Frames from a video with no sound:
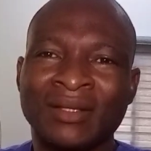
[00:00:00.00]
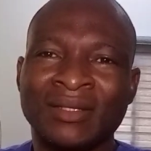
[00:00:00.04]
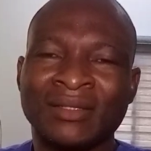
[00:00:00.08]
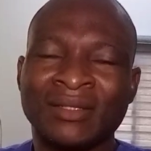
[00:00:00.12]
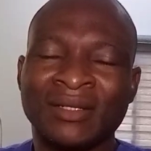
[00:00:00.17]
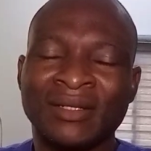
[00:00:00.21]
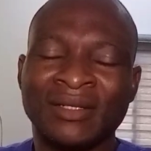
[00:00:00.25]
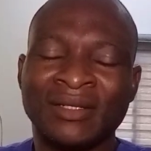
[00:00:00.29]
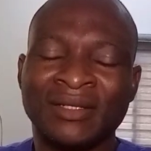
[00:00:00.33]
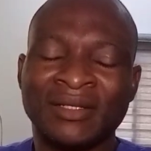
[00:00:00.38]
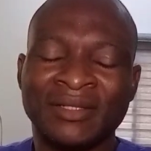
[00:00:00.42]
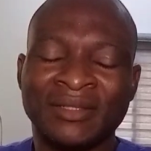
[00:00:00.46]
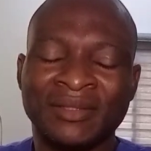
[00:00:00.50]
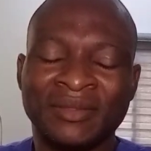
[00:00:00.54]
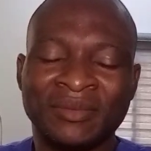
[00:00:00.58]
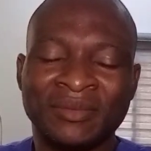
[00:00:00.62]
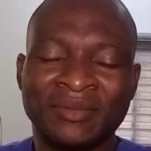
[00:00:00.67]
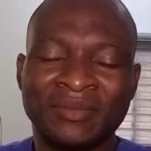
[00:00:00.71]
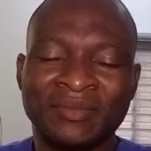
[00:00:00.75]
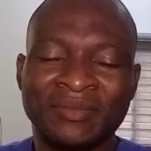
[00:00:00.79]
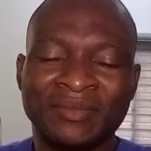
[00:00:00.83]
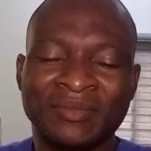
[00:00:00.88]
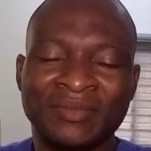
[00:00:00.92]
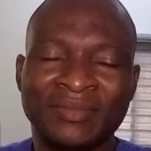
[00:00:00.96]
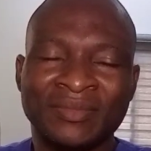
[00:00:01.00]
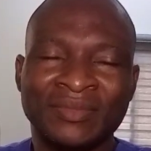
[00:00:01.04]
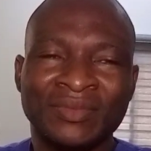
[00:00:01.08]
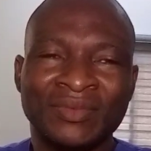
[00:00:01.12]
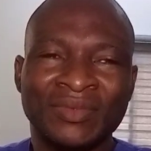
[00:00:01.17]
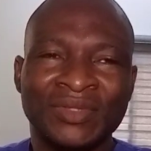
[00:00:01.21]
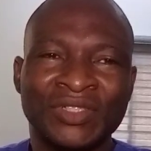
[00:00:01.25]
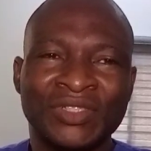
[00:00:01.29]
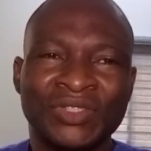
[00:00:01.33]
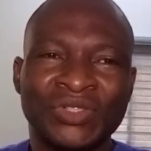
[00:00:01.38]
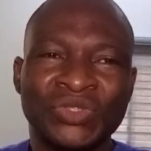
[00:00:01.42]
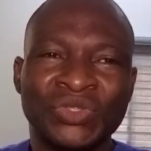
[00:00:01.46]
the
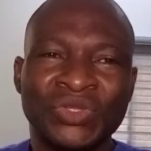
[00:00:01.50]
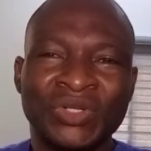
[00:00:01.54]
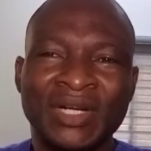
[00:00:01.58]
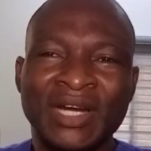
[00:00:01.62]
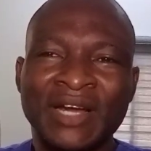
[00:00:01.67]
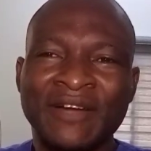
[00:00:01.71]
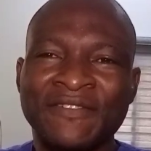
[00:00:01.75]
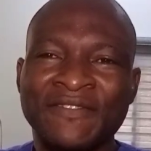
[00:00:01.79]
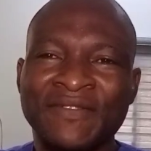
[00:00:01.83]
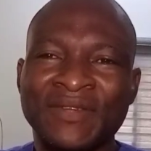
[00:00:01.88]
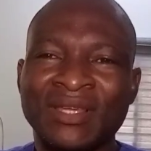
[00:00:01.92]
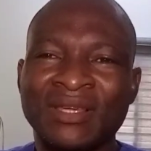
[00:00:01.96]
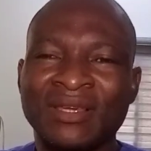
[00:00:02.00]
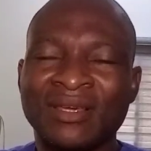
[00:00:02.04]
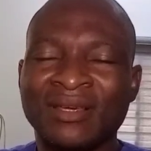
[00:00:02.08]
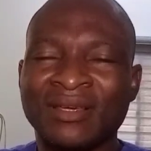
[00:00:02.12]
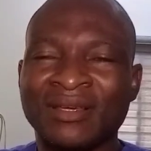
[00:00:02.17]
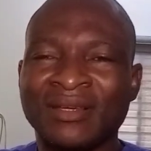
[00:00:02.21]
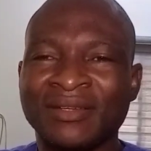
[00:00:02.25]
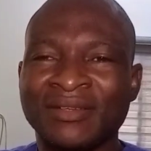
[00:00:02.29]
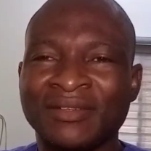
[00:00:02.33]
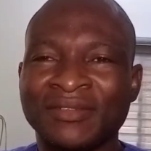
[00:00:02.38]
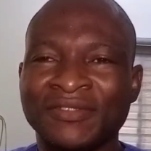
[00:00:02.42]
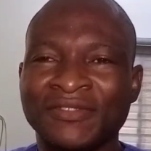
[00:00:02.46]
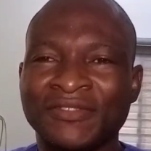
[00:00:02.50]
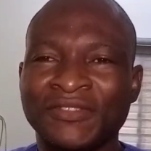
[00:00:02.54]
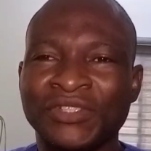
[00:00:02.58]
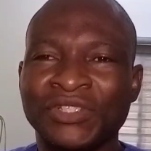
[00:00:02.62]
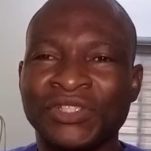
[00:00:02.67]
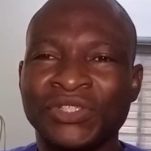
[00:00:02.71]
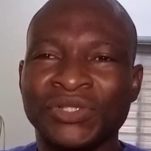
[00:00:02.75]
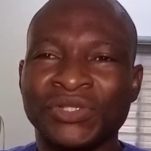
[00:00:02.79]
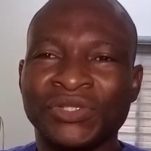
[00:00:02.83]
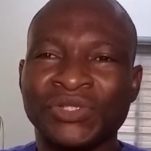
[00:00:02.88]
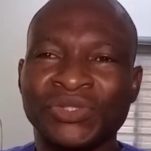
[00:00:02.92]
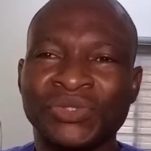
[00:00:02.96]
sonographic
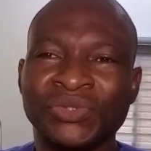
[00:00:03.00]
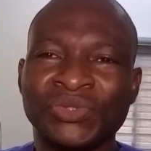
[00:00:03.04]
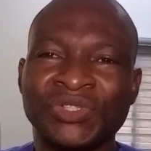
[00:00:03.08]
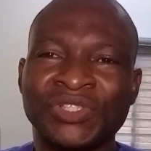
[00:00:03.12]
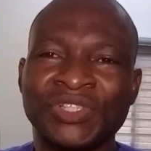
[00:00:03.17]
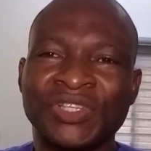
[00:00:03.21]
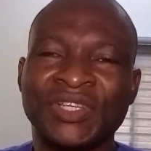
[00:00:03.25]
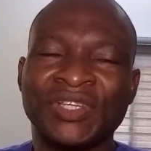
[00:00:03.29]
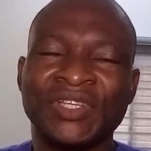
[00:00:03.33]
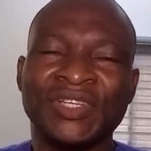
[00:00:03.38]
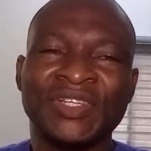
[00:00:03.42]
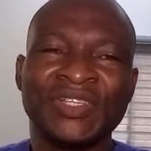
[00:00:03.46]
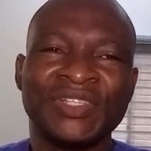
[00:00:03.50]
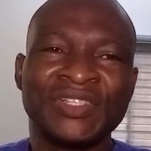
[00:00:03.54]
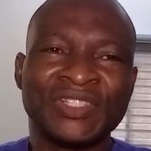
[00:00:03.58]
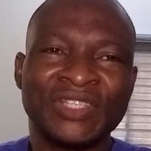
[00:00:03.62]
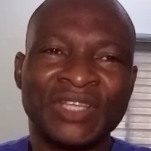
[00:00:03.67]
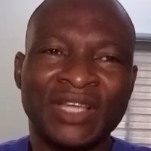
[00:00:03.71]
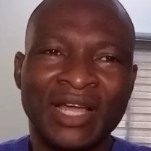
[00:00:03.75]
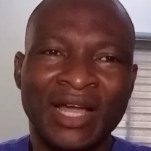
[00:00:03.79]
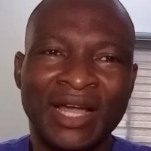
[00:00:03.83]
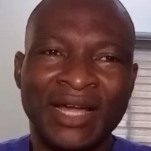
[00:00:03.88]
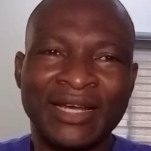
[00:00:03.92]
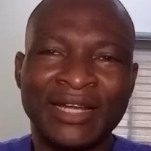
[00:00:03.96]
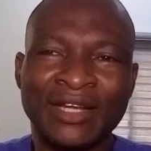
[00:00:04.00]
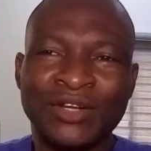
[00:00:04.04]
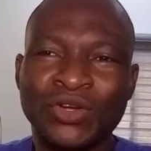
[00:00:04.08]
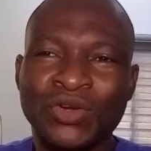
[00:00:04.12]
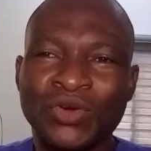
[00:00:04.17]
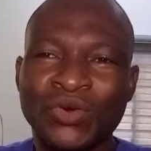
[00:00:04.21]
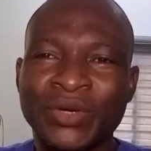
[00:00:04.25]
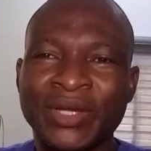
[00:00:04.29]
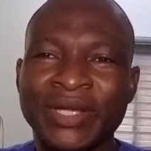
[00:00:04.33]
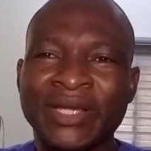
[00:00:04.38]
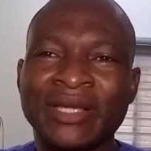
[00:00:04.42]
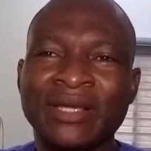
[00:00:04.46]
features you see is
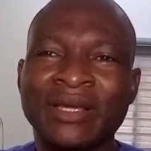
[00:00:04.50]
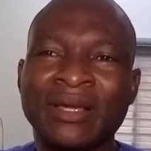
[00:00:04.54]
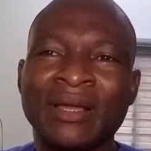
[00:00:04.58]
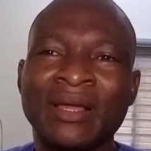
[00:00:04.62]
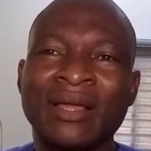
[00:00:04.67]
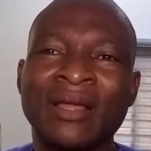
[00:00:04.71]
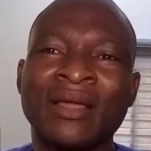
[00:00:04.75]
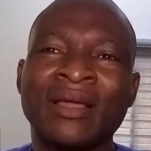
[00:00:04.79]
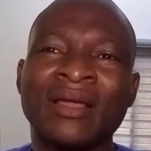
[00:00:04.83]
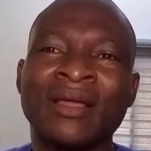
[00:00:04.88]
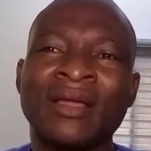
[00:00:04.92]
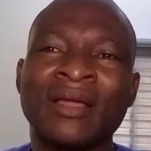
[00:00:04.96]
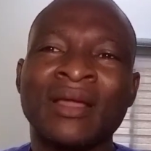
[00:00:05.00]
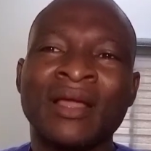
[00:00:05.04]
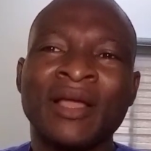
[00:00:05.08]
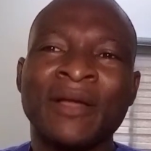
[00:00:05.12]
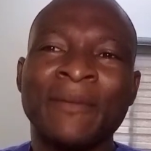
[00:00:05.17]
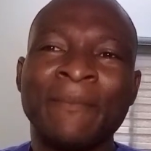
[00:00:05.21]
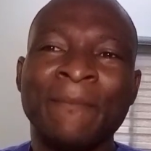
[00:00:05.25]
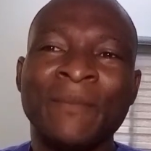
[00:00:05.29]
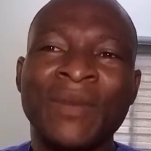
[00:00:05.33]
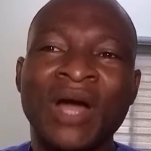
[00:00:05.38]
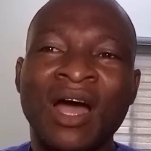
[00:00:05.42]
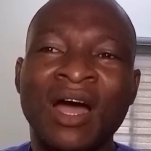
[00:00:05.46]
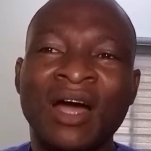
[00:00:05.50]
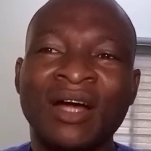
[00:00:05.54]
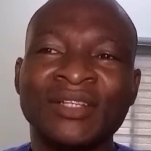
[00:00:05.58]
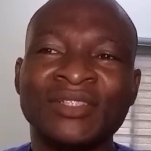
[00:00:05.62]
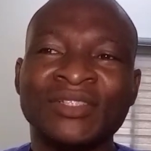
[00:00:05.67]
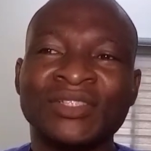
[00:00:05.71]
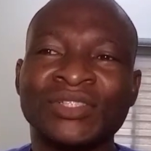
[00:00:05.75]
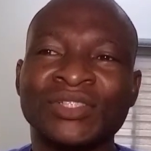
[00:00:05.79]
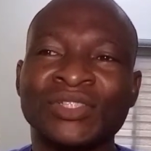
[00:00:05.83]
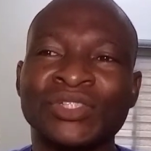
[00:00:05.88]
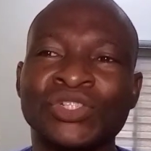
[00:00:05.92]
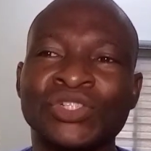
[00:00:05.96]
anechoic
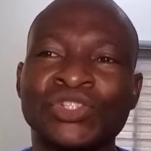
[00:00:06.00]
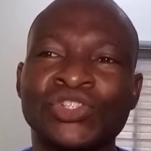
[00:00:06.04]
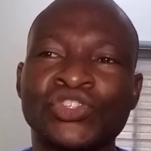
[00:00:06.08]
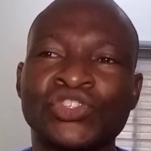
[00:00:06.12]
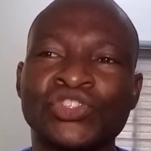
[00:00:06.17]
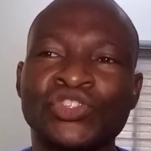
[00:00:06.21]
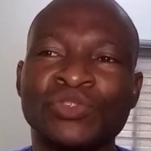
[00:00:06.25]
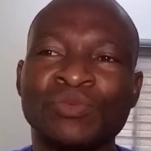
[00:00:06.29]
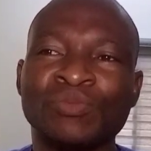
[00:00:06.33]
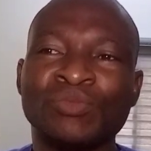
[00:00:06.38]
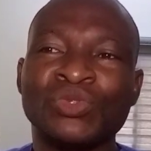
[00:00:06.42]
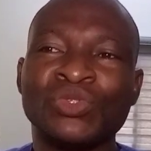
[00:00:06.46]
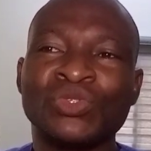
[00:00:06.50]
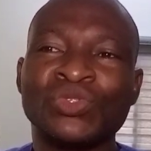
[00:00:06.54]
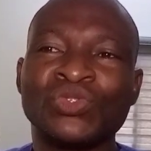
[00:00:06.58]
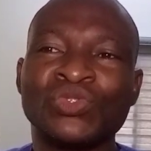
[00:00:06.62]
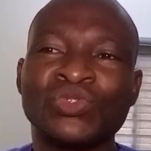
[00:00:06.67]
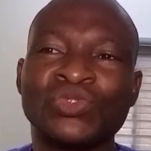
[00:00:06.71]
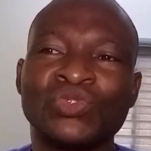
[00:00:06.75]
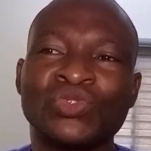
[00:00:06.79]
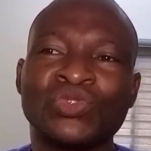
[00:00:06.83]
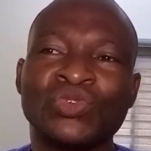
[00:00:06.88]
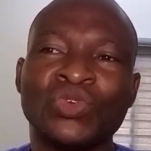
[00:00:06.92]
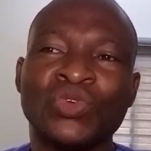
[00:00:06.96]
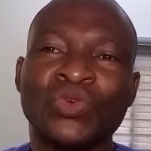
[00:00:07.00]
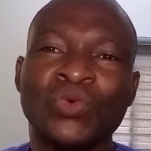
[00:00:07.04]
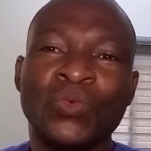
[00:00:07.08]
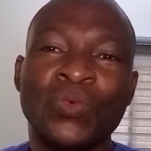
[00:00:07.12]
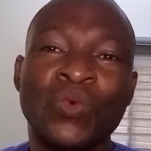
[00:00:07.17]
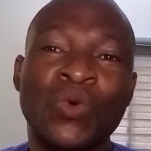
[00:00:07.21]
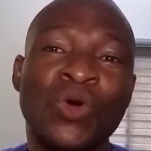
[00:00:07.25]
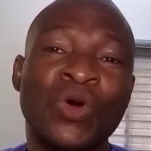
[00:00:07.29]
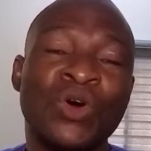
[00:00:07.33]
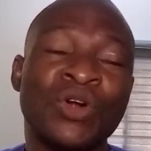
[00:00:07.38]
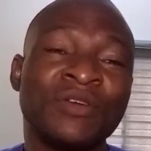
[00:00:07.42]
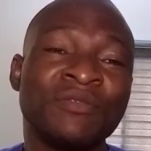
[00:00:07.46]
mass, smooth
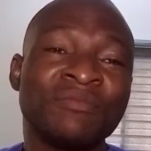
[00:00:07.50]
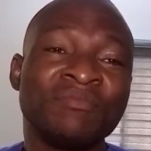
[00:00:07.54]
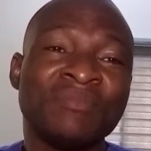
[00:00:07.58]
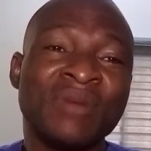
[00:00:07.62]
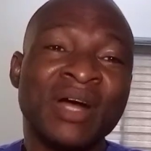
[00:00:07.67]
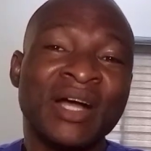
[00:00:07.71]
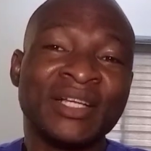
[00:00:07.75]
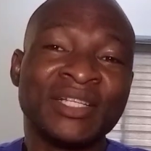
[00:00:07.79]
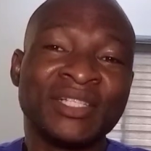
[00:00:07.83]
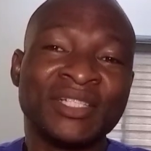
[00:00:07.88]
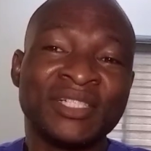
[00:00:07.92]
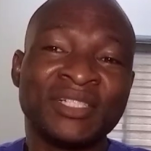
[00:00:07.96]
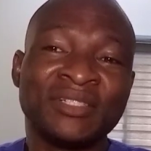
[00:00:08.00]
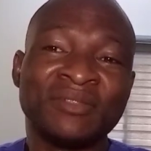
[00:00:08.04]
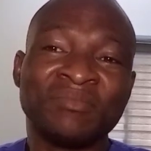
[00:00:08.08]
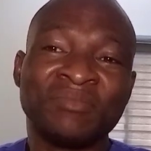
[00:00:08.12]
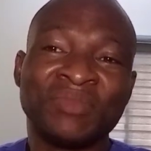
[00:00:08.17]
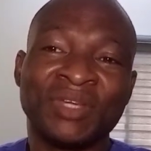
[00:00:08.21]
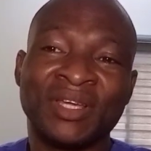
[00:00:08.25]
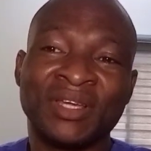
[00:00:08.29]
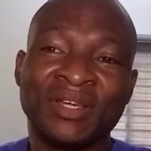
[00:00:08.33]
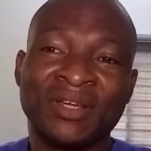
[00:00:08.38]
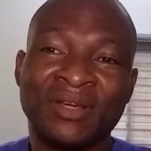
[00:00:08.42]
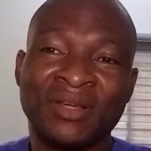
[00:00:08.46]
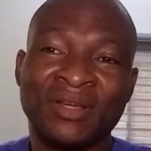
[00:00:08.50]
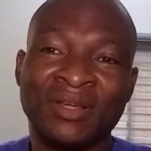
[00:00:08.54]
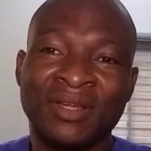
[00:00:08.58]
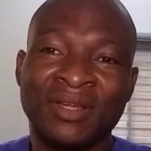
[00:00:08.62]
wall margin may